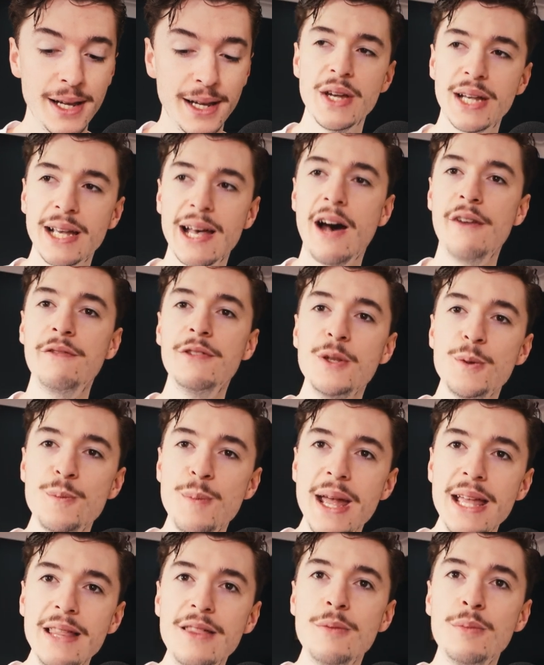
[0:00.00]
The covers
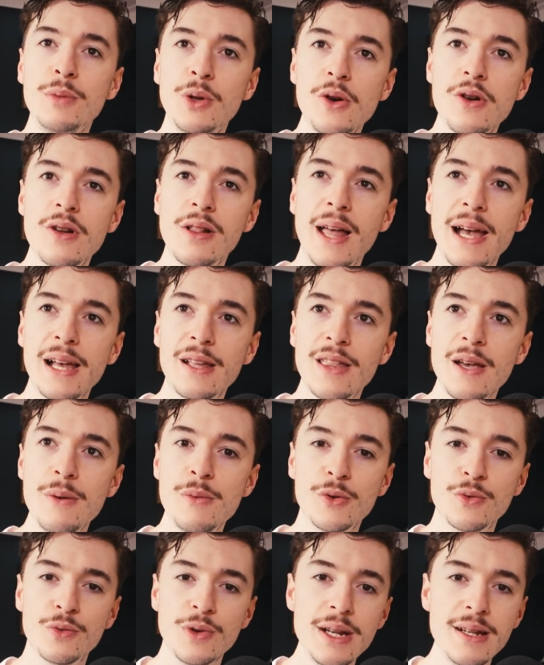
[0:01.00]
made them look like they
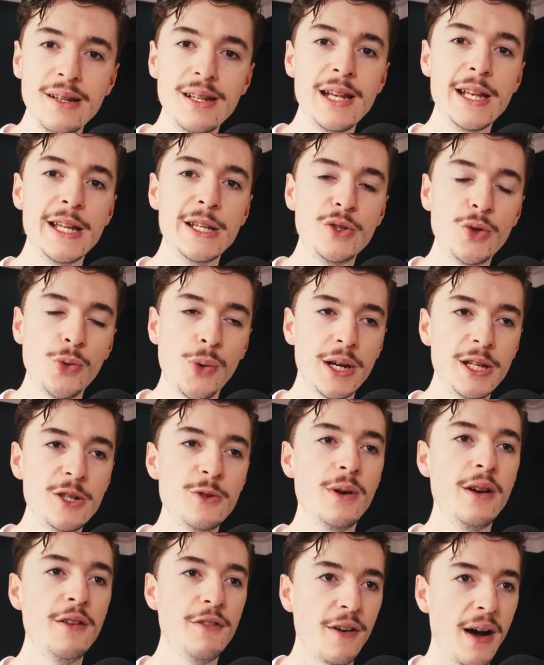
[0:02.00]
were written in
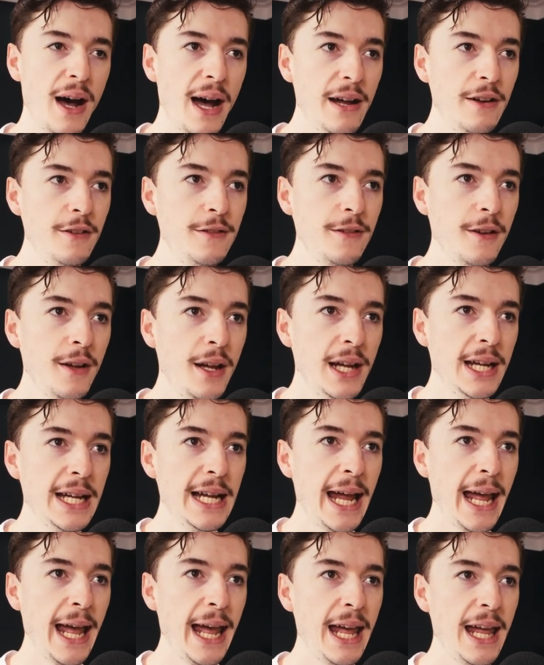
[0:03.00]
2025
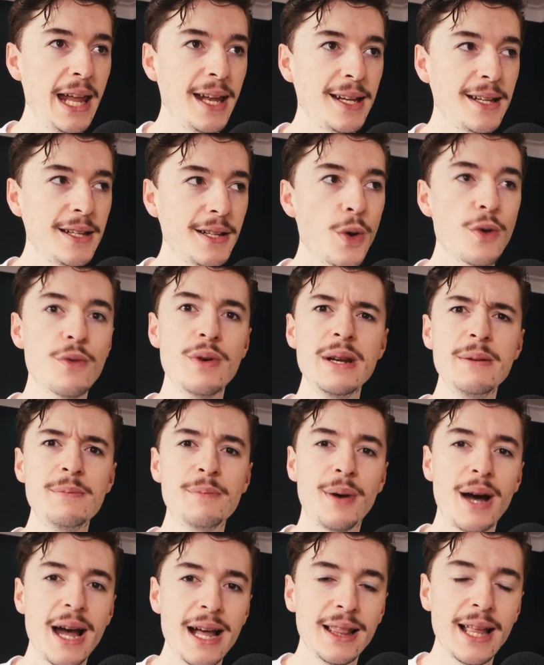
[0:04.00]
and were written
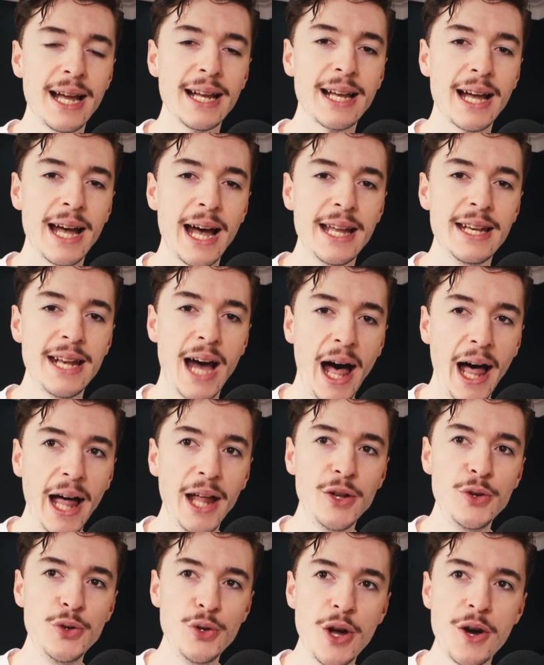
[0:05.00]
by like an
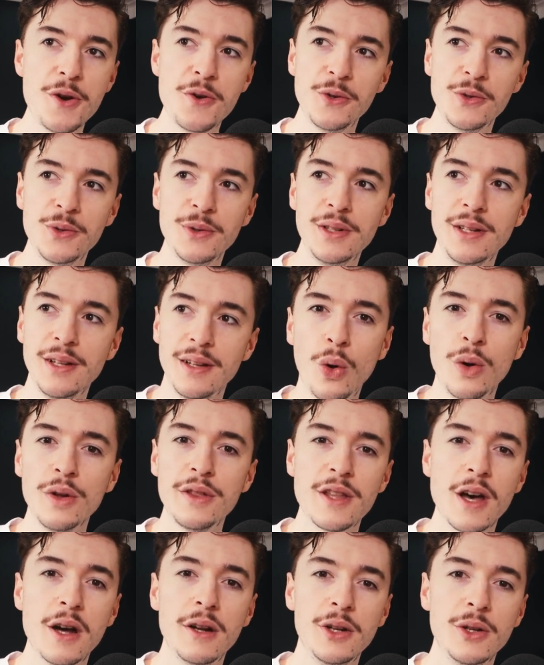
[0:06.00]
unknown
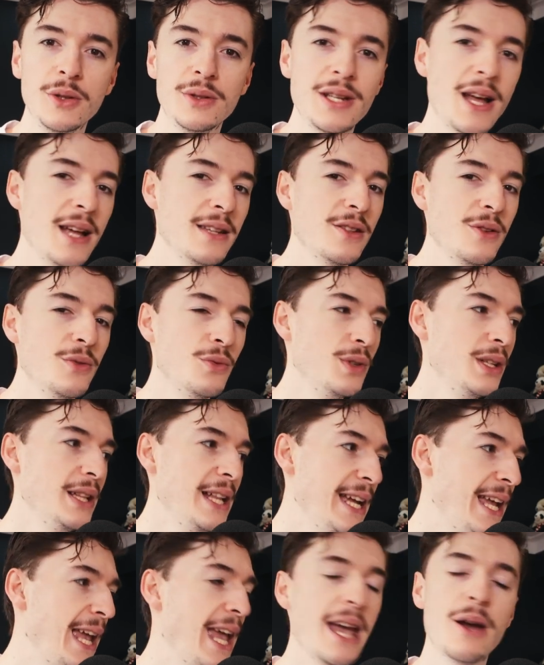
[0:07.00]
author who doesn't
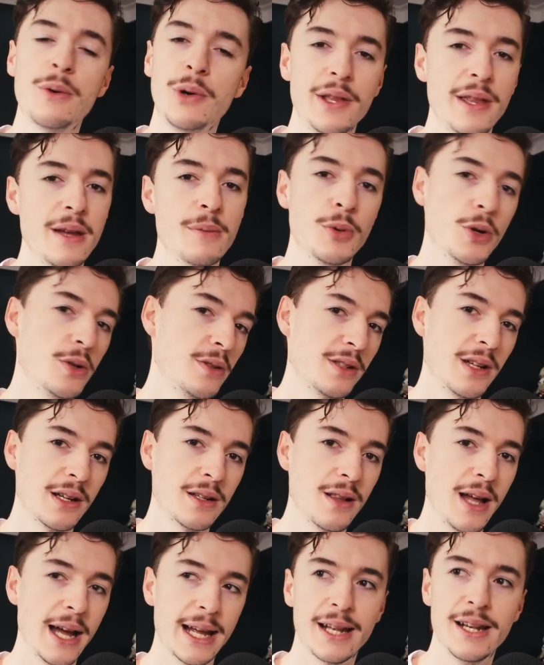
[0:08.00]
really care what their books
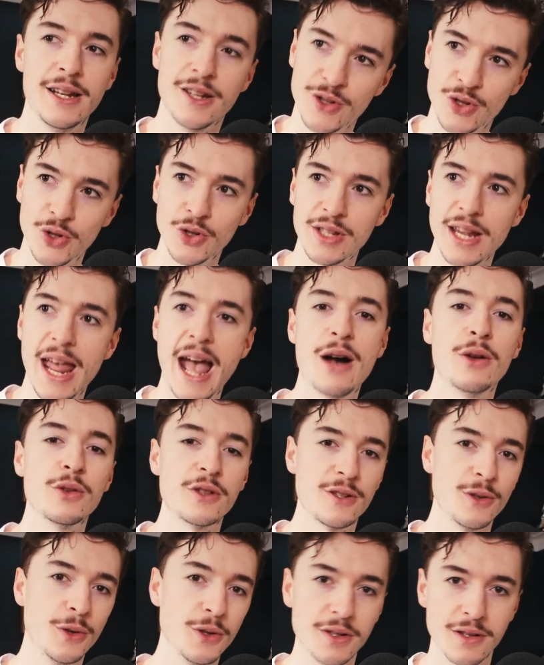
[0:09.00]
look like and has just
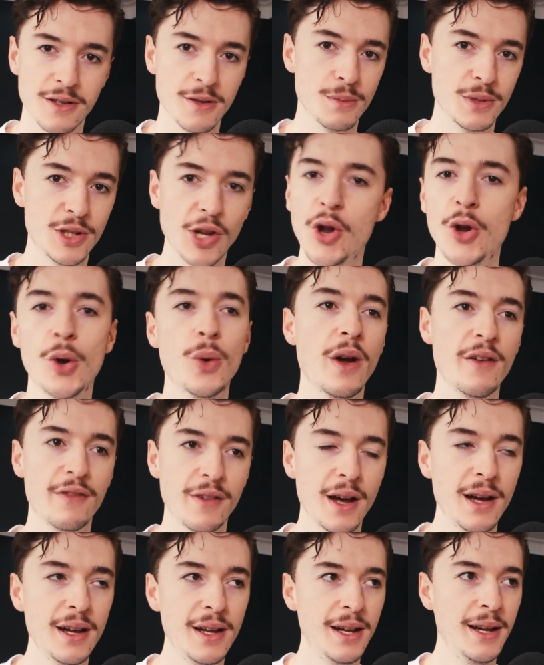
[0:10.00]
outsourced them to
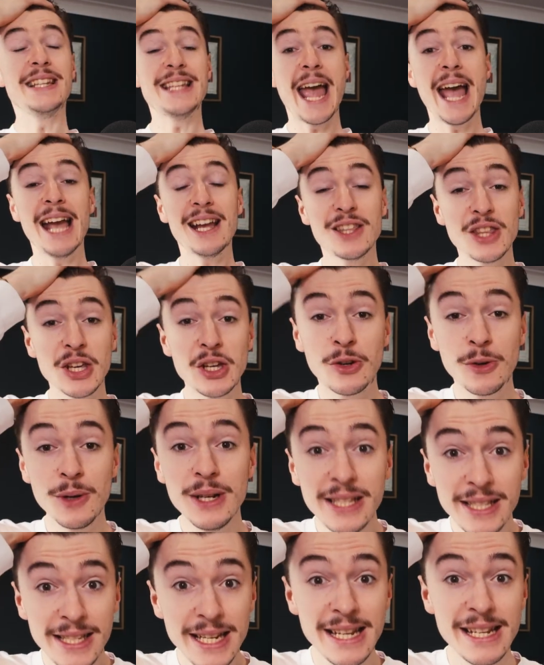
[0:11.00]
whoever. It's Agatha
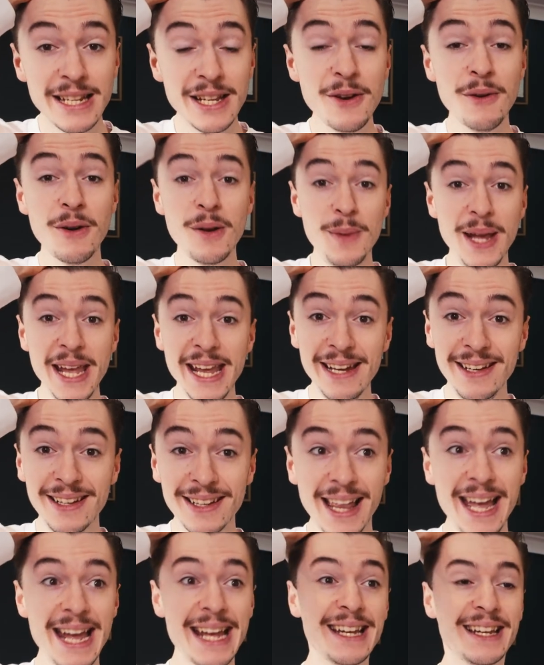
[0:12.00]
Christie, you know what I
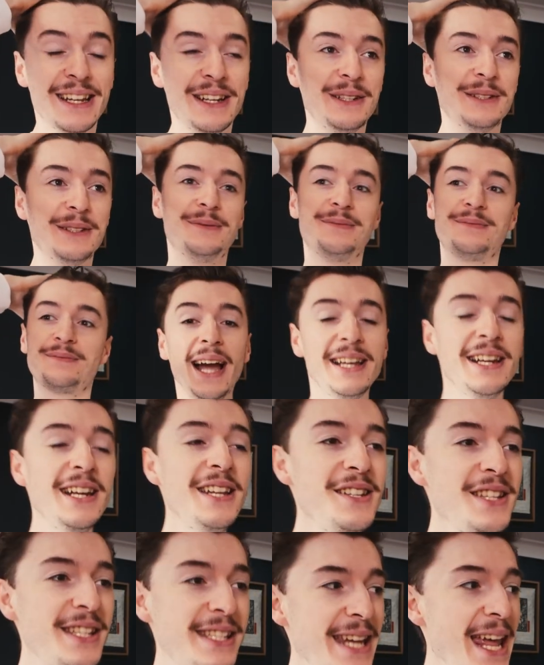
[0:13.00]
mean? Like, I could
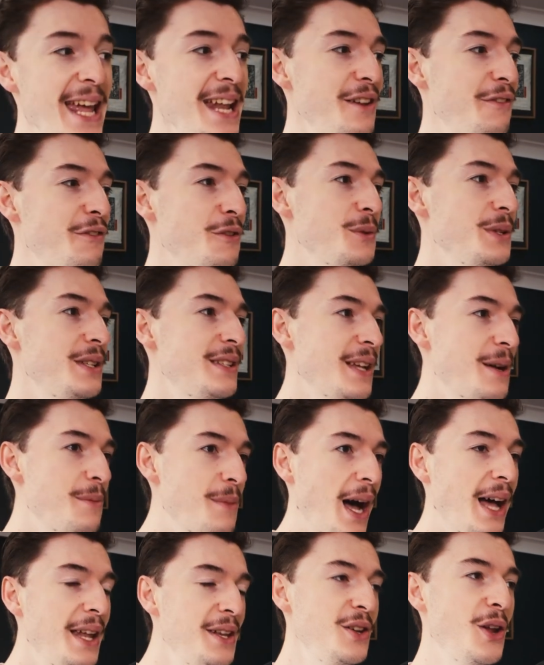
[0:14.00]
understand if it was
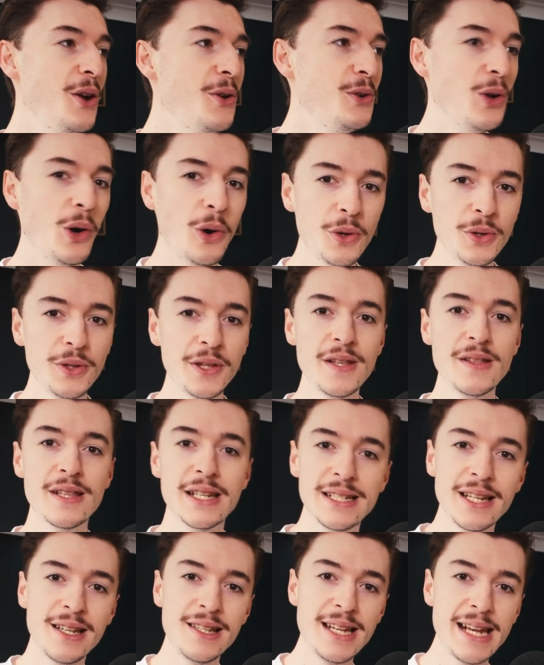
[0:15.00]
some unknown author
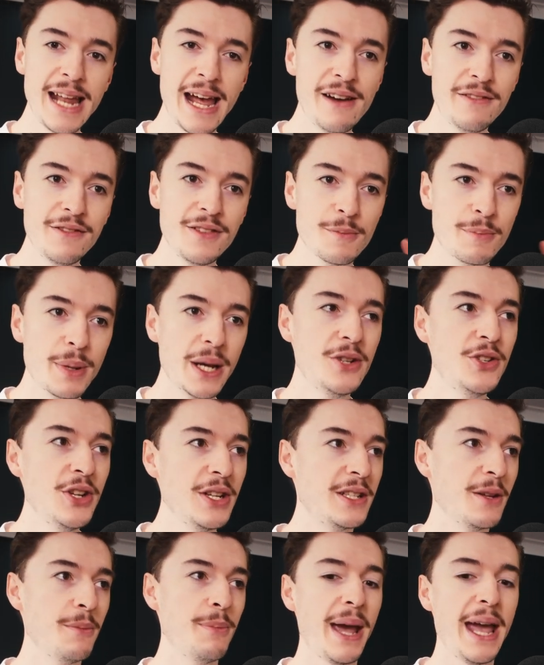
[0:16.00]
that doesn't have the
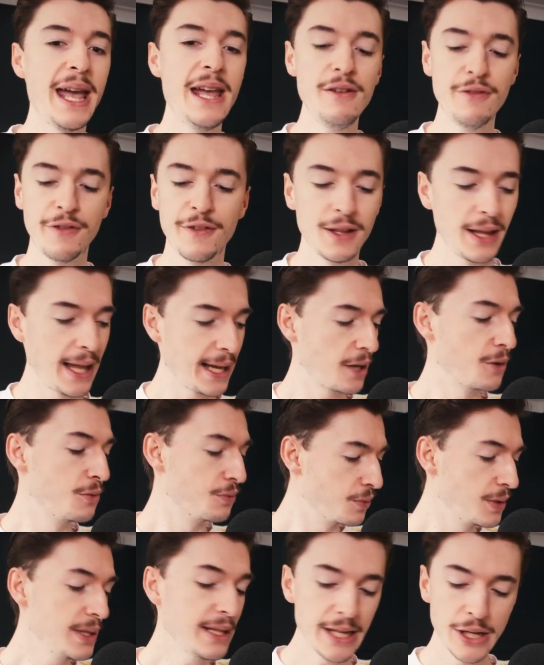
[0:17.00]
budget to pay for like a
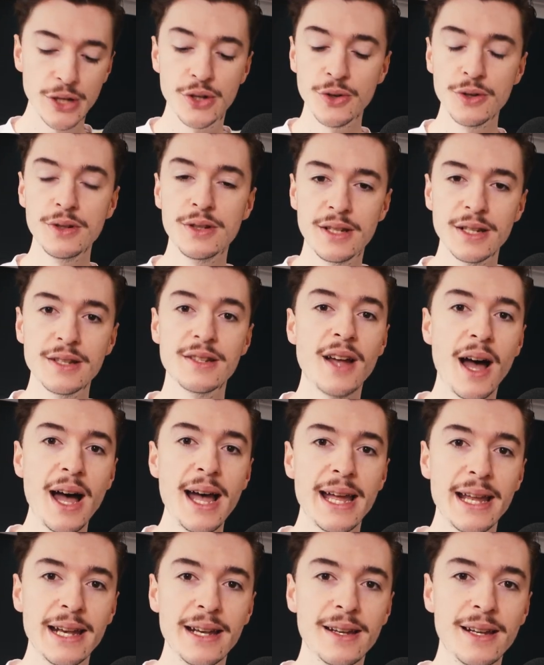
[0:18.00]
really good
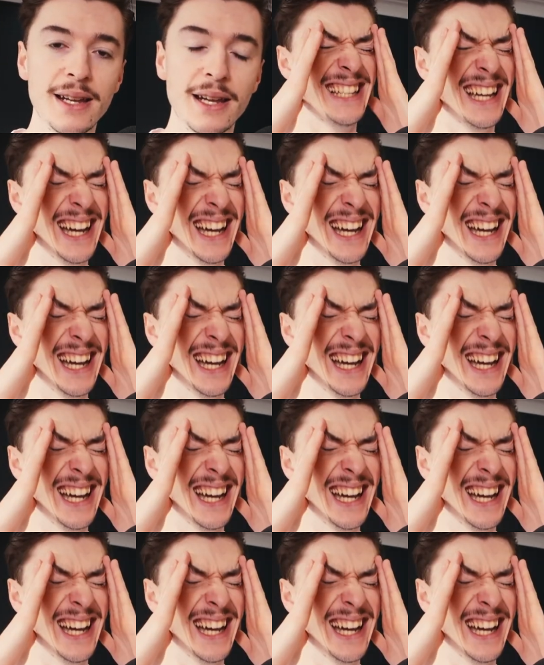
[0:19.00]
design.